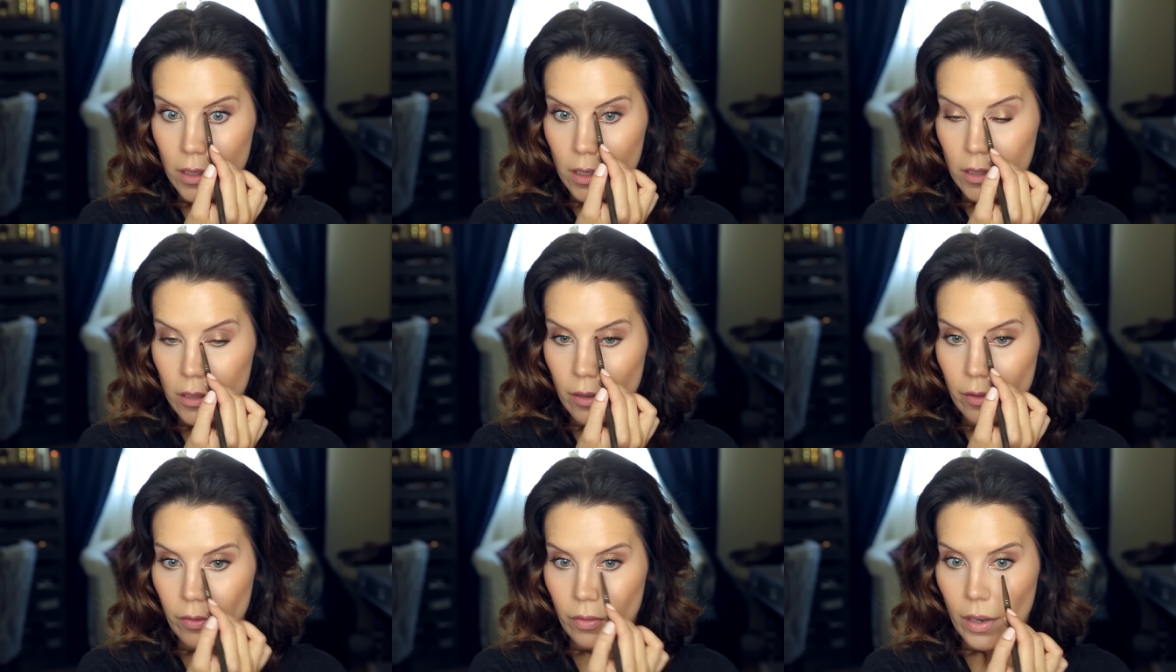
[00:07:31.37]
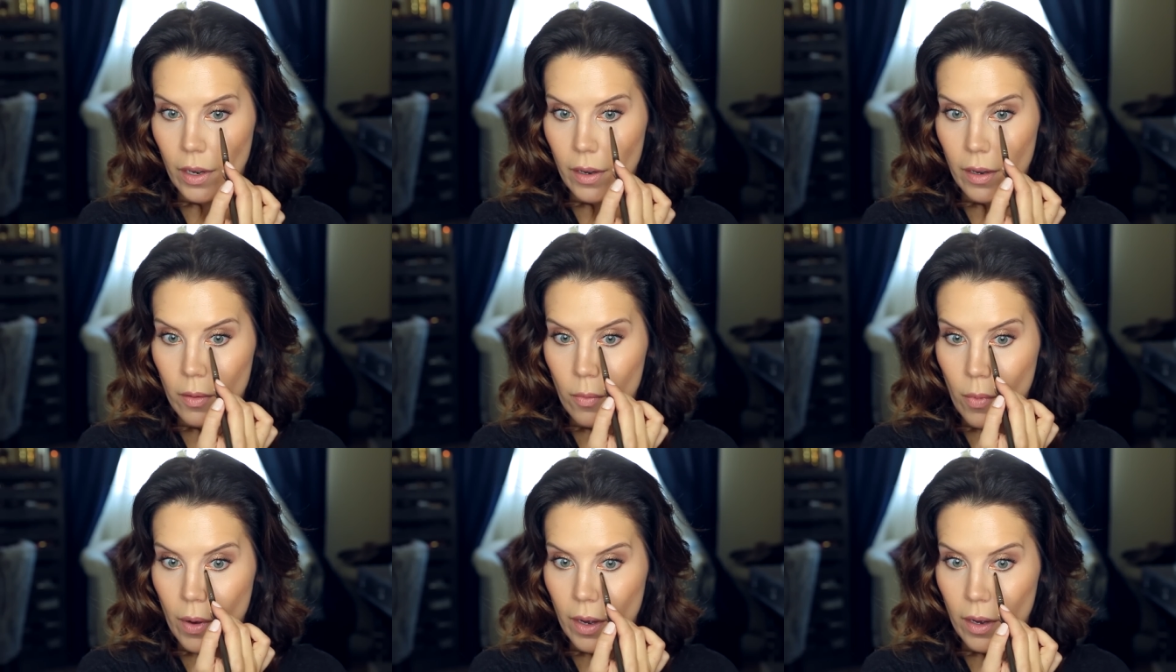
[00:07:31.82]
These are
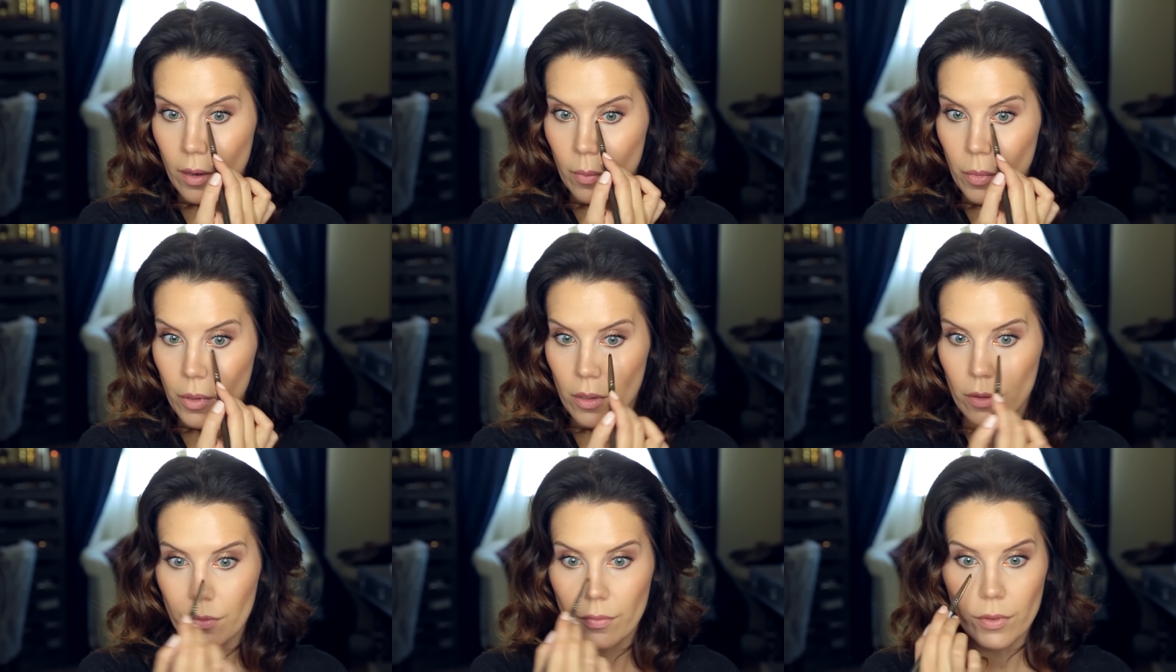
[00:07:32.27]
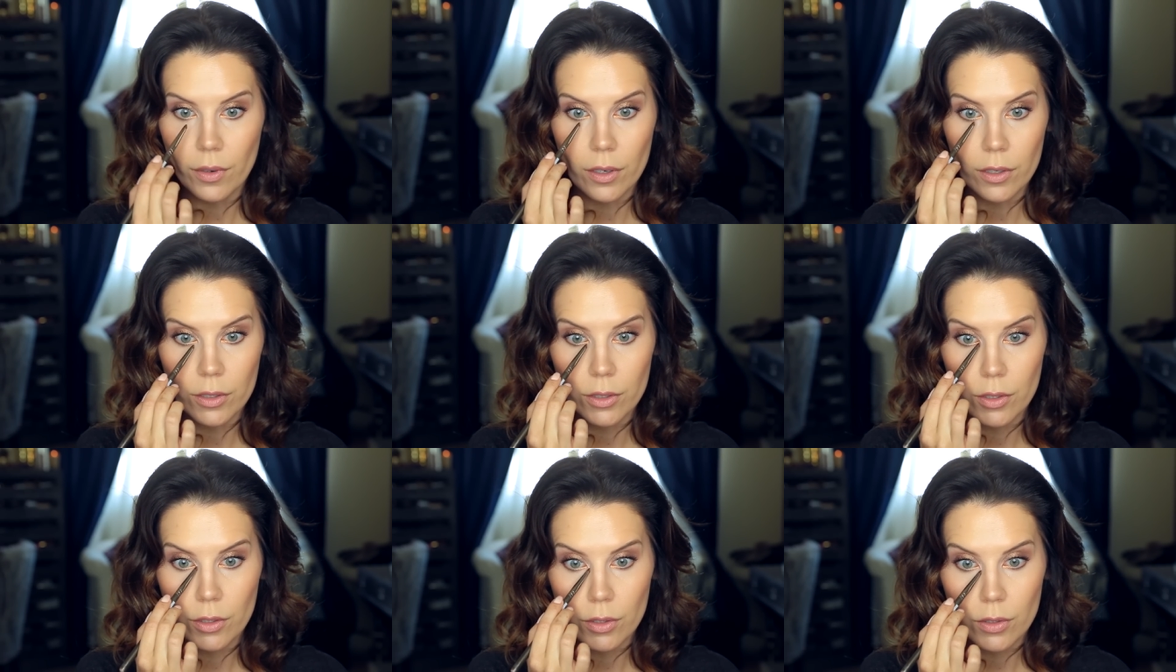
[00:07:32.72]
very wearable
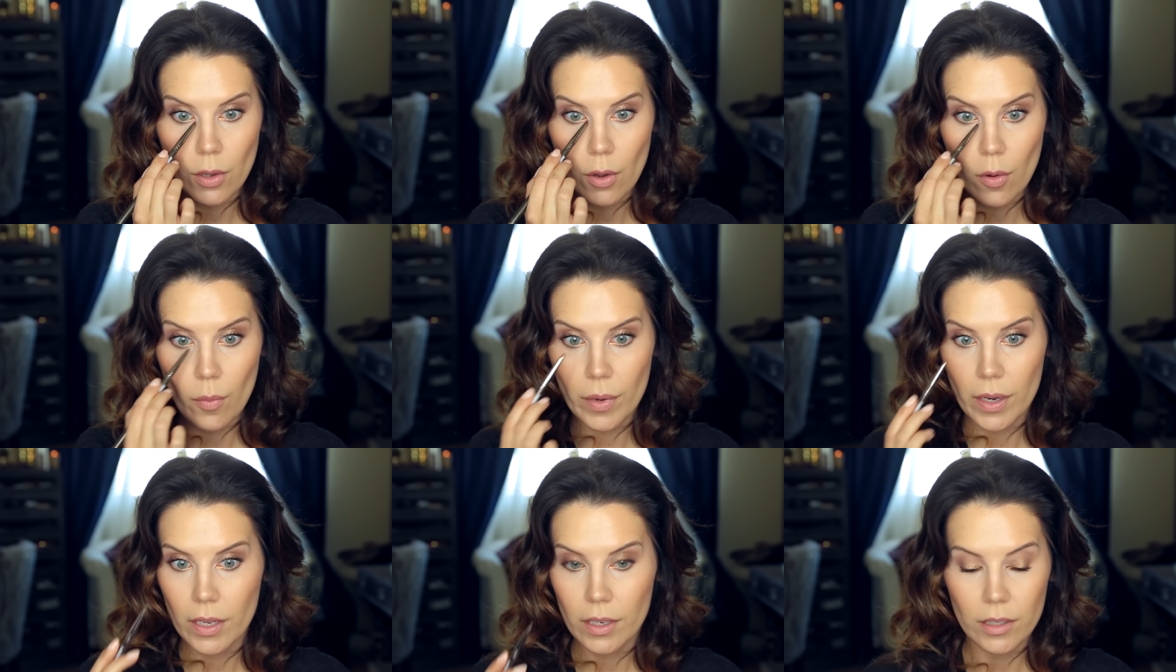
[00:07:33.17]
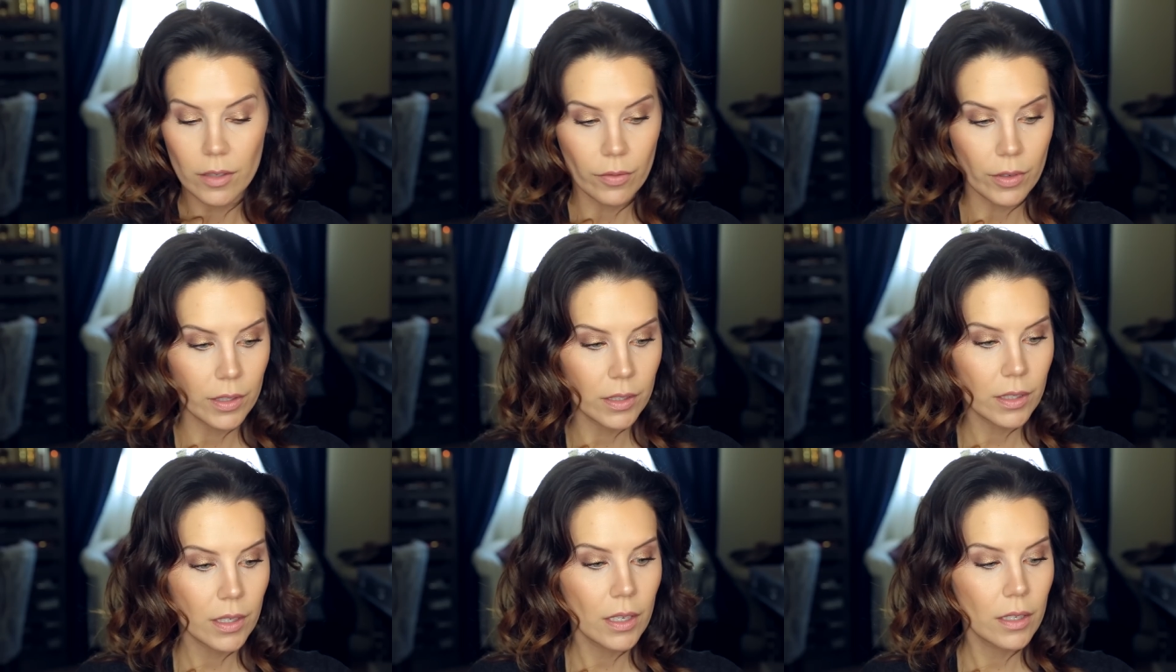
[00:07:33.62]
for so many
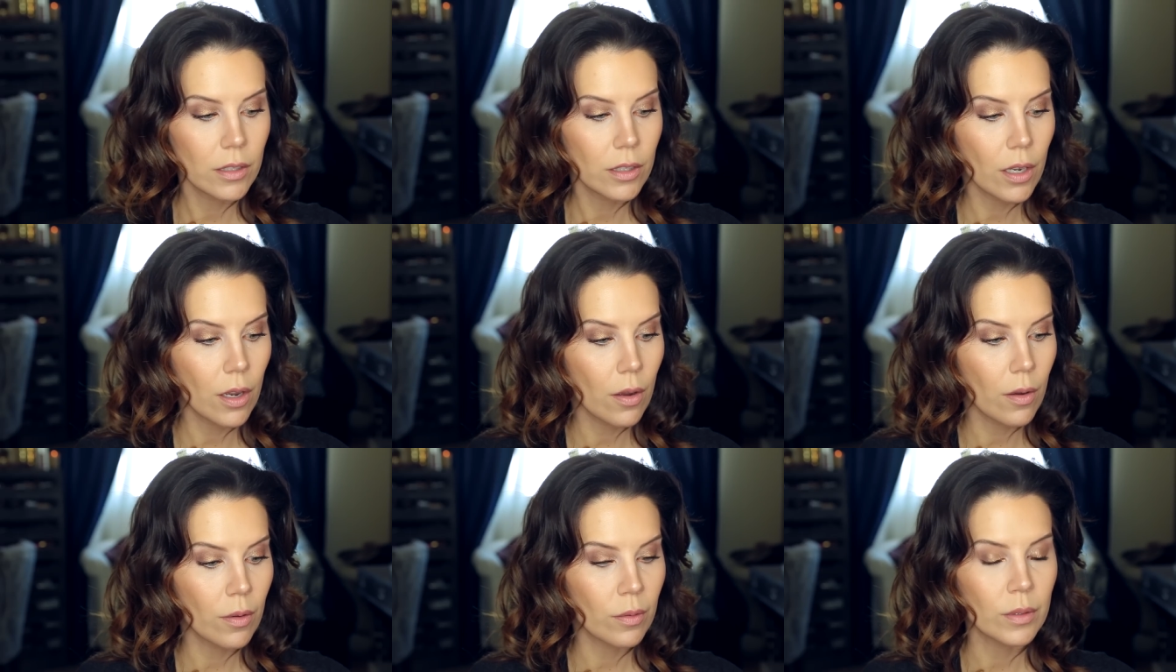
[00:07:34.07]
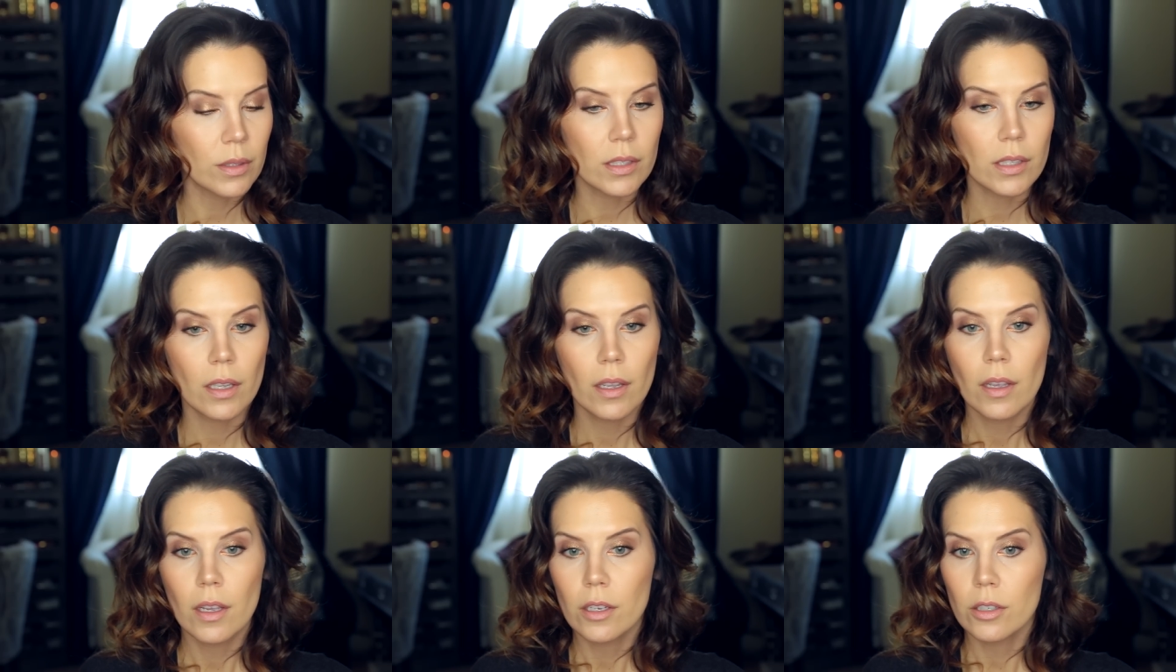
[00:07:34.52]
different skin
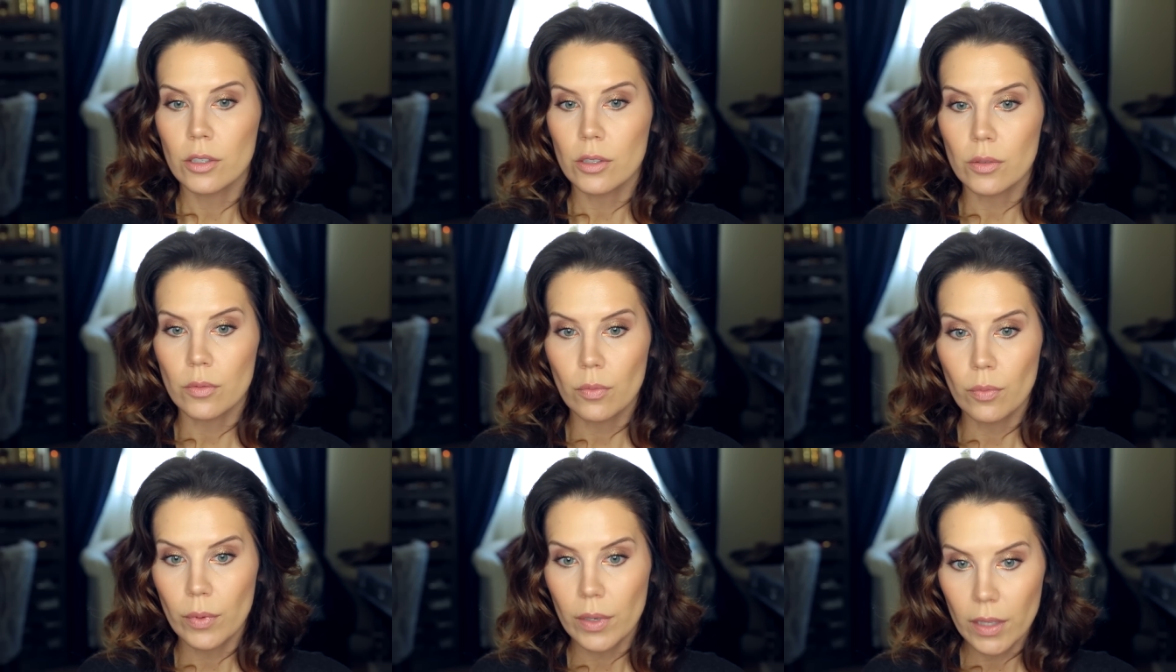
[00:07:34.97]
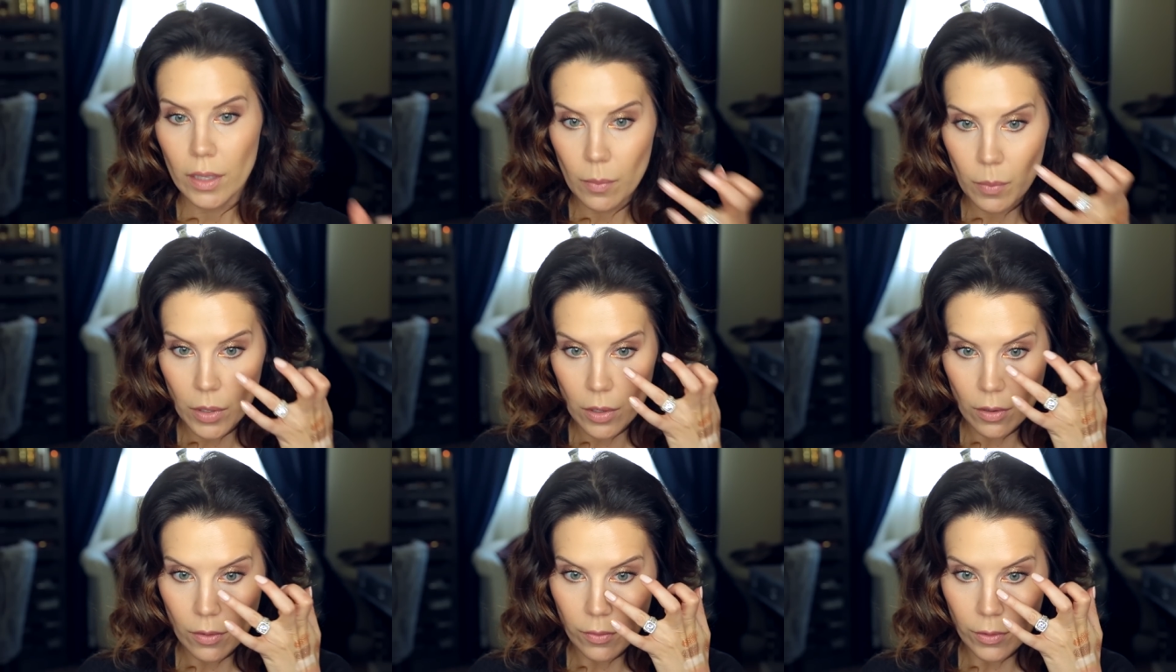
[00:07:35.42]
tones, just
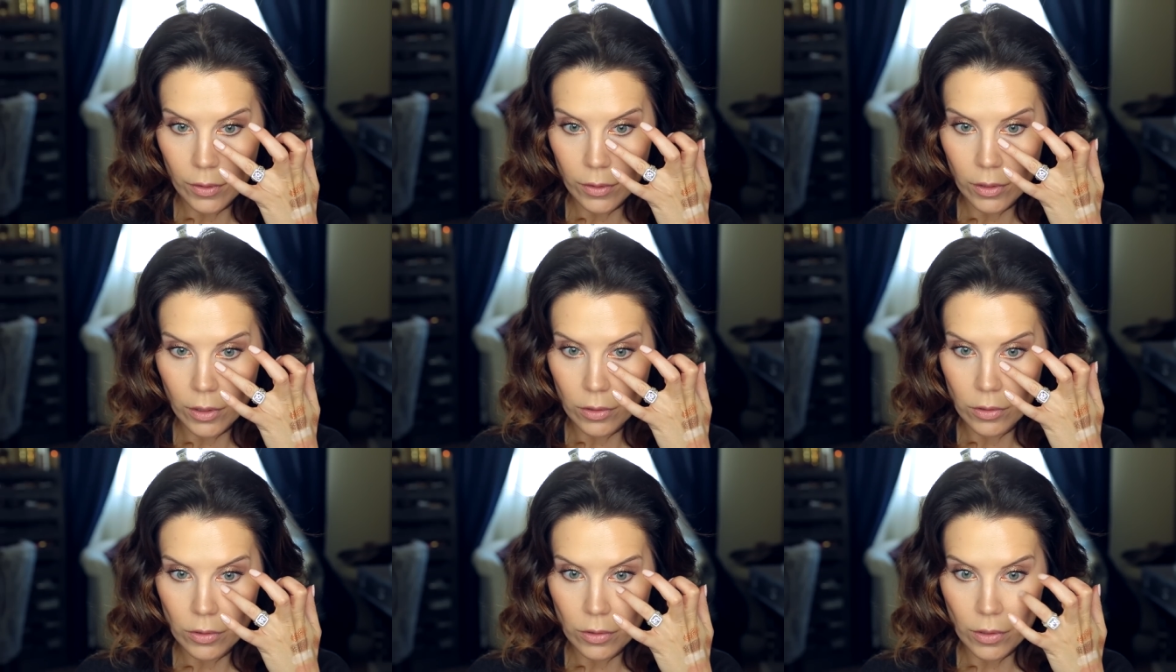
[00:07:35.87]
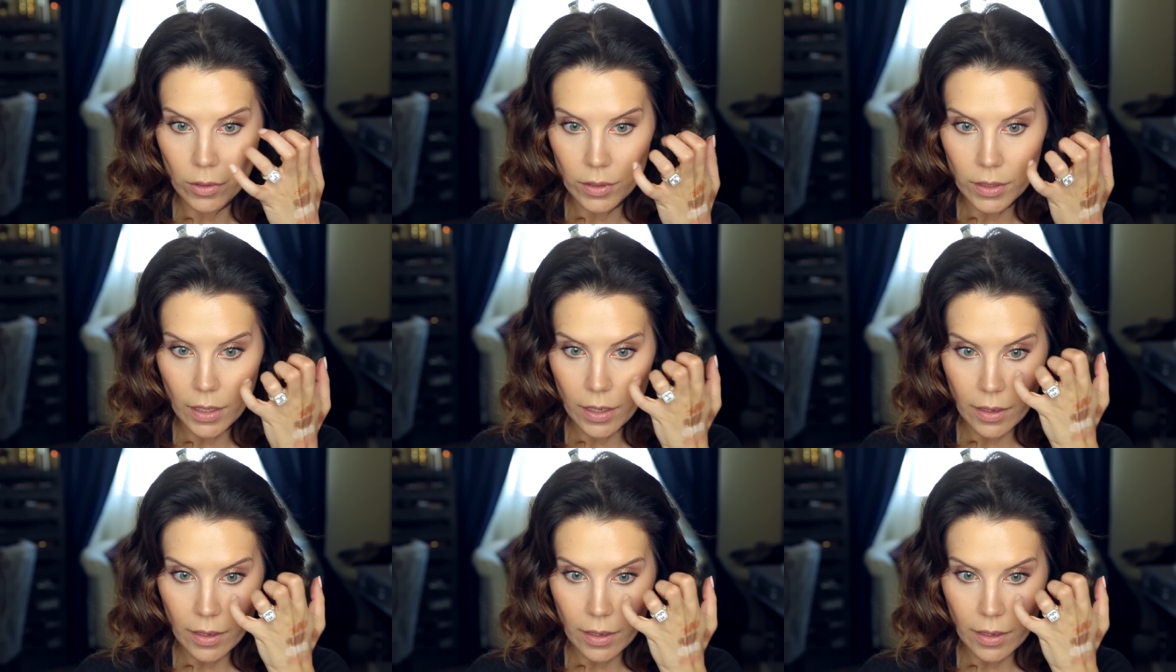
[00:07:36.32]
really beautiful neutrals.